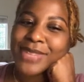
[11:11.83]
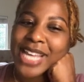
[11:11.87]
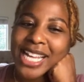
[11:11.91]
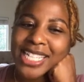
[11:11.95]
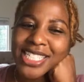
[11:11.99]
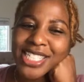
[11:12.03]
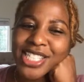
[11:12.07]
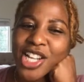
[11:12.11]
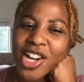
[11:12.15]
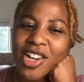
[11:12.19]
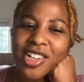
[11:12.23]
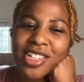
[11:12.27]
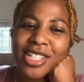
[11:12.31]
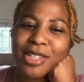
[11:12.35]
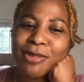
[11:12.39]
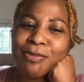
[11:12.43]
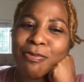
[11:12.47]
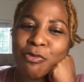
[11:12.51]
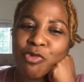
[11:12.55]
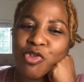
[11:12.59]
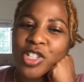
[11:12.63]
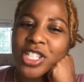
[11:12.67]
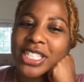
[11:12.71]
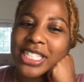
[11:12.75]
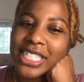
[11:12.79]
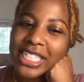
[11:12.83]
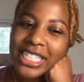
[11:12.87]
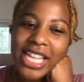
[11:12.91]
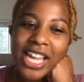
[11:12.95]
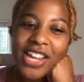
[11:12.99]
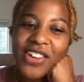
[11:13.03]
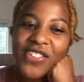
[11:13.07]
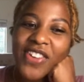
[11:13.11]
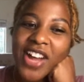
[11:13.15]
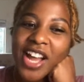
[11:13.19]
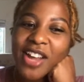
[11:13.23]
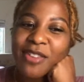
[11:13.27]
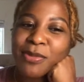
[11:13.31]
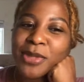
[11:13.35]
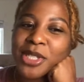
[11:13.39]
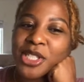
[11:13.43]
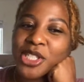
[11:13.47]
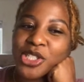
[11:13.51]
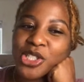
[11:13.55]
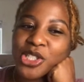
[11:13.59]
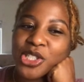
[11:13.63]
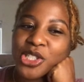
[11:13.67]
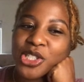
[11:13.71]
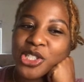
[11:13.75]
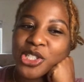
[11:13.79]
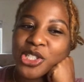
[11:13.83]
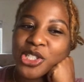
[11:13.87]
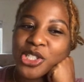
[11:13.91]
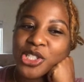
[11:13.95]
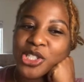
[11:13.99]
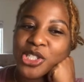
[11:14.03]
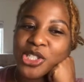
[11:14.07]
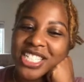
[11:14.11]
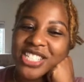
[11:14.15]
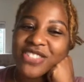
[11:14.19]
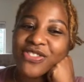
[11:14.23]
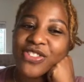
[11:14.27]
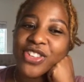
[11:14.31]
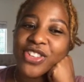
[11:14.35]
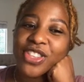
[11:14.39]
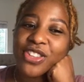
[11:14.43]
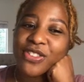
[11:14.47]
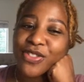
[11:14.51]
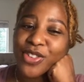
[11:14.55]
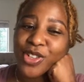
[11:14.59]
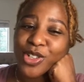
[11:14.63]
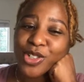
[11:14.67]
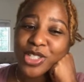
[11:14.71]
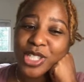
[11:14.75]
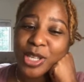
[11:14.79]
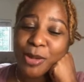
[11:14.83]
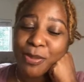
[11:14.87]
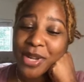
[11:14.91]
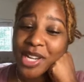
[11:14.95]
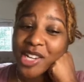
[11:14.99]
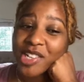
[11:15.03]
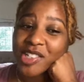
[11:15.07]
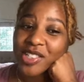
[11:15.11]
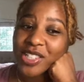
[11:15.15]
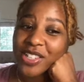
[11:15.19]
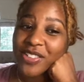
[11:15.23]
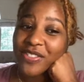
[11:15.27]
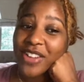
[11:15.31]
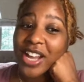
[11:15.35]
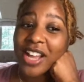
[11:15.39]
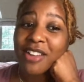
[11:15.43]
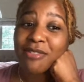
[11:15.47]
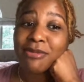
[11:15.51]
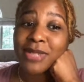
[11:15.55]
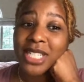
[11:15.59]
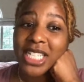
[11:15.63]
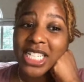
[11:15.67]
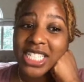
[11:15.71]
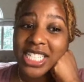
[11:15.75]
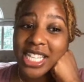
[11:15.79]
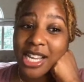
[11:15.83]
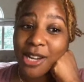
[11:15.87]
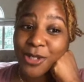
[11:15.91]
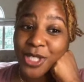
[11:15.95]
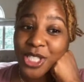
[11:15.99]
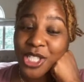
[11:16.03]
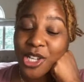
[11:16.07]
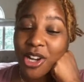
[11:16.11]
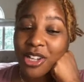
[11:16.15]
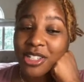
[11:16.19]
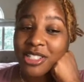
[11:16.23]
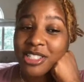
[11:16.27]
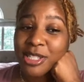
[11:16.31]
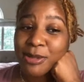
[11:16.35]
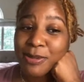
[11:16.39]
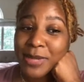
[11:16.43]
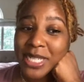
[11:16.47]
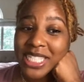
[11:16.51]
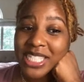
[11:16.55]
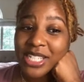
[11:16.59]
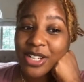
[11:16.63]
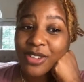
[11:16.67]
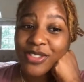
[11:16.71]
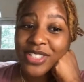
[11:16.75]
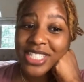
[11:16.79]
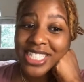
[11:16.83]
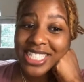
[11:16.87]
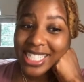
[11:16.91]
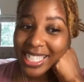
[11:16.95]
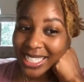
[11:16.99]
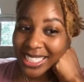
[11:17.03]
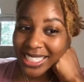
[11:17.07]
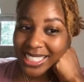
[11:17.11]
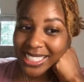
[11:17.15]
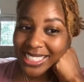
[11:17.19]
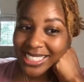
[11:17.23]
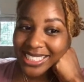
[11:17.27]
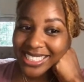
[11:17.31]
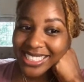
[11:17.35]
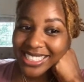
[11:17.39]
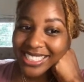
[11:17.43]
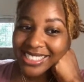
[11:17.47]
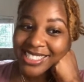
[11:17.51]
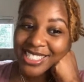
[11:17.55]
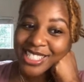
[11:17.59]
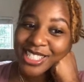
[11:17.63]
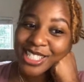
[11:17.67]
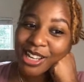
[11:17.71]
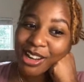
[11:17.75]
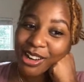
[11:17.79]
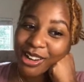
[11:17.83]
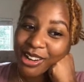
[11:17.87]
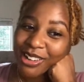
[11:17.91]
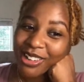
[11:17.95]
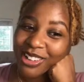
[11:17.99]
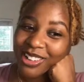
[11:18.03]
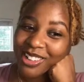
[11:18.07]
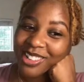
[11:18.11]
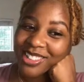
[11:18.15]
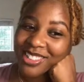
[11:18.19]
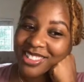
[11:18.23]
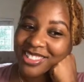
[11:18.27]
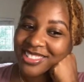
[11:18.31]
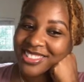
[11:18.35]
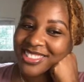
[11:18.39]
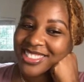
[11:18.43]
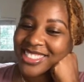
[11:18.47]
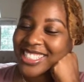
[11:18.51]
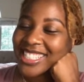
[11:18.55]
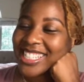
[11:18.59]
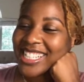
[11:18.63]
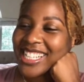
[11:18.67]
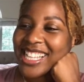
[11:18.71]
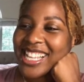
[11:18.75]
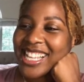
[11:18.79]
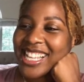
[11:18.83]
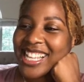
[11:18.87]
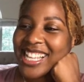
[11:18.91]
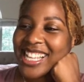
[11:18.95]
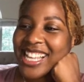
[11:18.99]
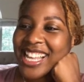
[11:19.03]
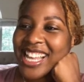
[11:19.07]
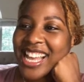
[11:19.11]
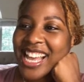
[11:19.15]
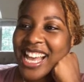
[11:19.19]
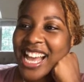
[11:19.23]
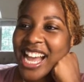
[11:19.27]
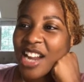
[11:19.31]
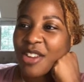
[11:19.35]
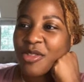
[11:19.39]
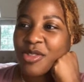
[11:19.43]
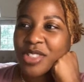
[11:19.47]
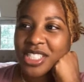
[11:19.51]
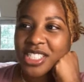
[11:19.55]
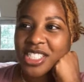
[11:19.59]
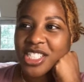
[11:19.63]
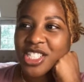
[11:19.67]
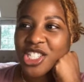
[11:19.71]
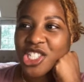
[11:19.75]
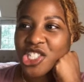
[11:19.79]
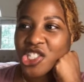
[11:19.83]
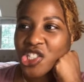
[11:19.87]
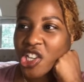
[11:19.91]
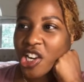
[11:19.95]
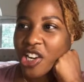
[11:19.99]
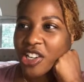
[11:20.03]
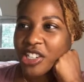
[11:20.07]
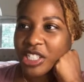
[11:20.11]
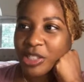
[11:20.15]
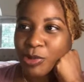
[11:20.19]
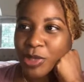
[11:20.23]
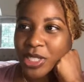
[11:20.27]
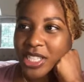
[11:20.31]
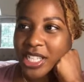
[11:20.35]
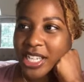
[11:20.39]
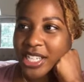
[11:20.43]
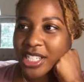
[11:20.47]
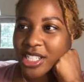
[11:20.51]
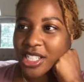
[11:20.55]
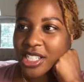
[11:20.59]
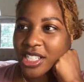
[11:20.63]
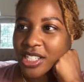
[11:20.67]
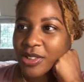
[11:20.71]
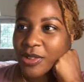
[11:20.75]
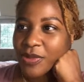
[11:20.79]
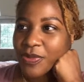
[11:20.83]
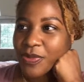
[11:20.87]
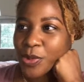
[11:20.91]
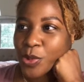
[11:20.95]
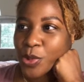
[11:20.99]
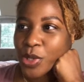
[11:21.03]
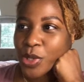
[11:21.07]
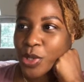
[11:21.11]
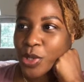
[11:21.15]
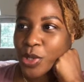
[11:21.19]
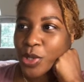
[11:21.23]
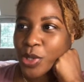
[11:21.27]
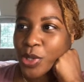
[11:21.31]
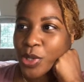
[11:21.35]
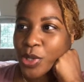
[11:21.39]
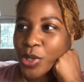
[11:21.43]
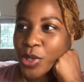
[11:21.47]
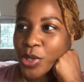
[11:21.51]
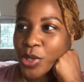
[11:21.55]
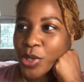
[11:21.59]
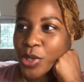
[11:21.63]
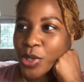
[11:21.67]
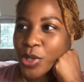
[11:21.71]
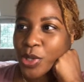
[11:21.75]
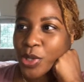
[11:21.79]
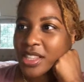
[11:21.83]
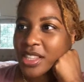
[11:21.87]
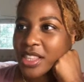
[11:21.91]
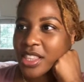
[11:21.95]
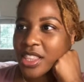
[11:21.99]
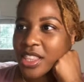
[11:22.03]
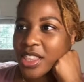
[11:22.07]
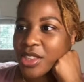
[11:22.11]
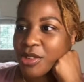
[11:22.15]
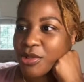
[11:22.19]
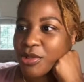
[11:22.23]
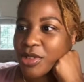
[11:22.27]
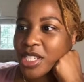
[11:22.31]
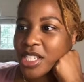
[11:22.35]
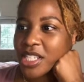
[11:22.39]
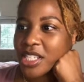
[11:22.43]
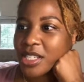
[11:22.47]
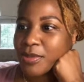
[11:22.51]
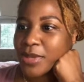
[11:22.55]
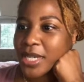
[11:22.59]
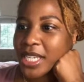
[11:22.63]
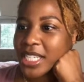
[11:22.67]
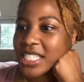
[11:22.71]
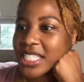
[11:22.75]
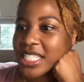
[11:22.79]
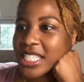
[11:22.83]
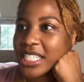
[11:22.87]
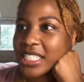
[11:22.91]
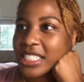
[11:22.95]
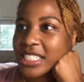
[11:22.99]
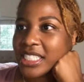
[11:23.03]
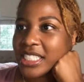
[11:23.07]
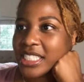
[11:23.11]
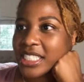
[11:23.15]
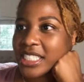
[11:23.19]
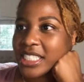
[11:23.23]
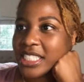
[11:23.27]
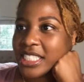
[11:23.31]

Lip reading: started really like 5 minutes ago, because for the first apparently 5 minutes I was talking to myself in silence. So I really just started. We're like, what, 3 pages in.